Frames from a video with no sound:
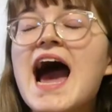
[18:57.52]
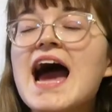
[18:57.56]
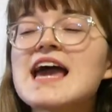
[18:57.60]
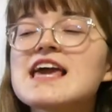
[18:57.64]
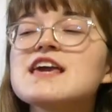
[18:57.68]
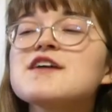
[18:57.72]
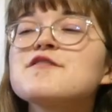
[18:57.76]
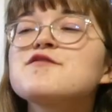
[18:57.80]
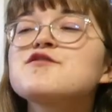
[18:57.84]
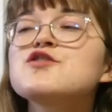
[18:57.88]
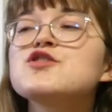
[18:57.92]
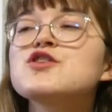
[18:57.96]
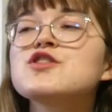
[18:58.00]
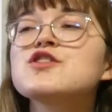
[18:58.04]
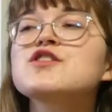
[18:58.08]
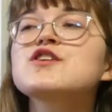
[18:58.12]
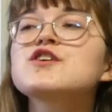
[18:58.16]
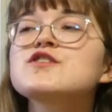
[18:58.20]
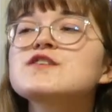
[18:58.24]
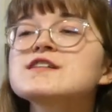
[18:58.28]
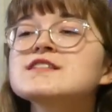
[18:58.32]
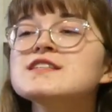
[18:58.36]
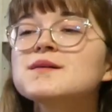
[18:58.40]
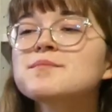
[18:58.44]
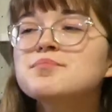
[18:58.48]
if
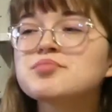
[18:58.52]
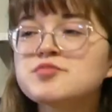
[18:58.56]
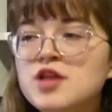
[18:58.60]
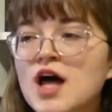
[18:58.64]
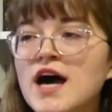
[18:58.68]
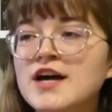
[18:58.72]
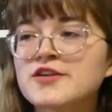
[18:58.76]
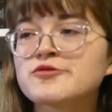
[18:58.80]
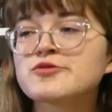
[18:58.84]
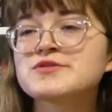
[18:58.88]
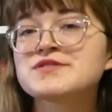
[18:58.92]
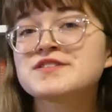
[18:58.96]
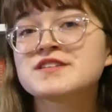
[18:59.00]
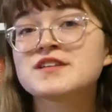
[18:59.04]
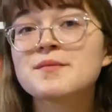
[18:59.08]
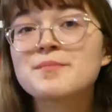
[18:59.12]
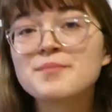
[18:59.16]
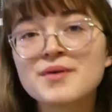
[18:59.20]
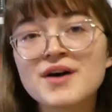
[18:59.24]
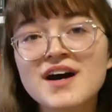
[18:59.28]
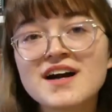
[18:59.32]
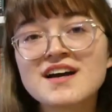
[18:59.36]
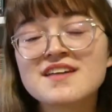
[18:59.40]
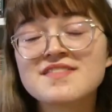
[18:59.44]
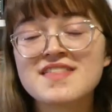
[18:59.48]
there is a plot twist in a
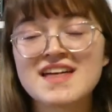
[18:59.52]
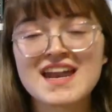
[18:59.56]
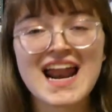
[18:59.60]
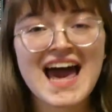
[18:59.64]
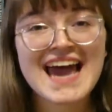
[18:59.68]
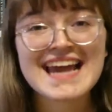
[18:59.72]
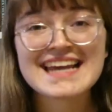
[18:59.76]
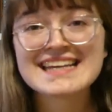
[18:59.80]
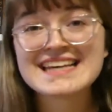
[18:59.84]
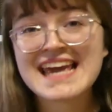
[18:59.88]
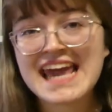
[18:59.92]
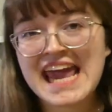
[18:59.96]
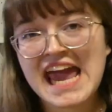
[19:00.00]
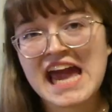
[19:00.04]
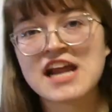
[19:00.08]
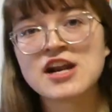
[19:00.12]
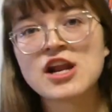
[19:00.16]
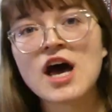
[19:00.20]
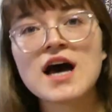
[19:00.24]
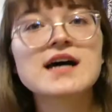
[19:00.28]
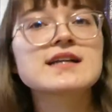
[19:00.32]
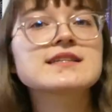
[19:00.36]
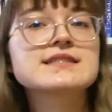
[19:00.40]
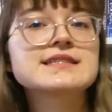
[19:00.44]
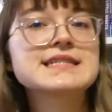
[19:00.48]
book that I
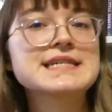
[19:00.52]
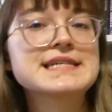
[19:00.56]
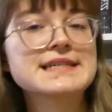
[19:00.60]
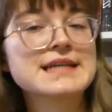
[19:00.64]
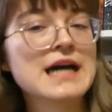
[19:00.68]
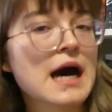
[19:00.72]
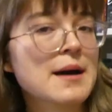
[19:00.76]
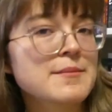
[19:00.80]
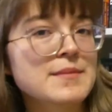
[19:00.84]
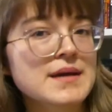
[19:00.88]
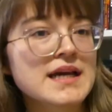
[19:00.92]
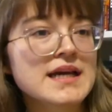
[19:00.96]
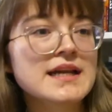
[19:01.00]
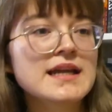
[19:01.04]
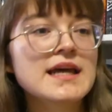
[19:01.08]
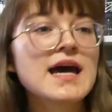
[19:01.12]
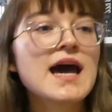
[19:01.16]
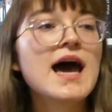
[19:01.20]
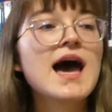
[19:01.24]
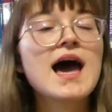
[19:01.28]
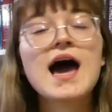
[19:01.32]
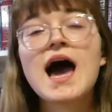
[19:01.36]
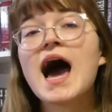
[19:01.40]
cannot see coming,